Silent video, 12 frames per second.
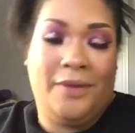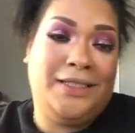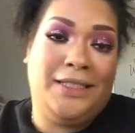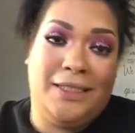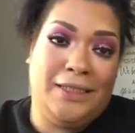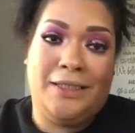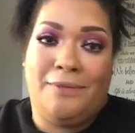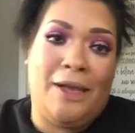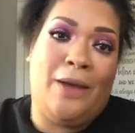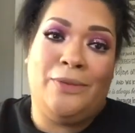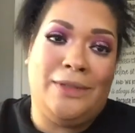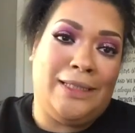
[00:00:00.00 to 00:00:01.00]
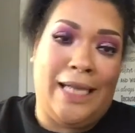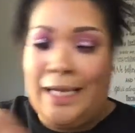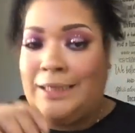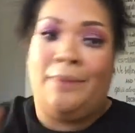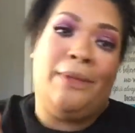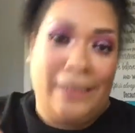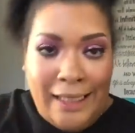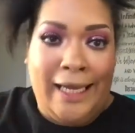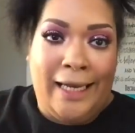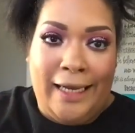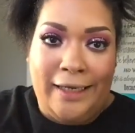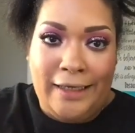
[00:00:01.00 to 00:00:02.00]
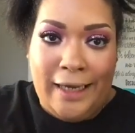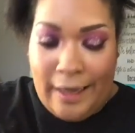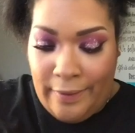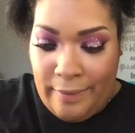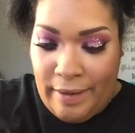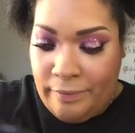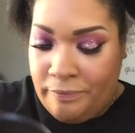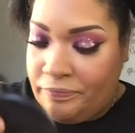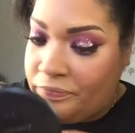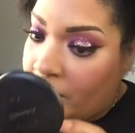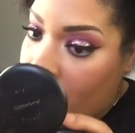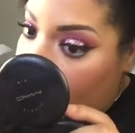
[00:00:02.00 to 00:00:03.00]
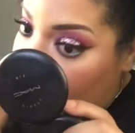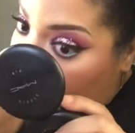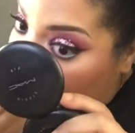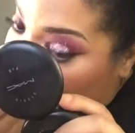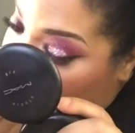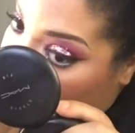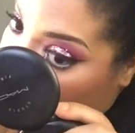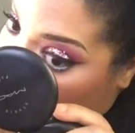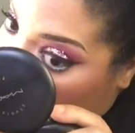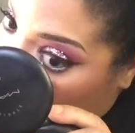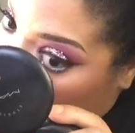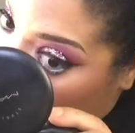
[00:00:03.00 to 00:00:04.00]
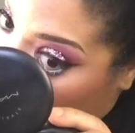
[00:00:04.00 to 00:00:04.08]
Since this is my own stash, I'm digging it, you know what I mean? Okay.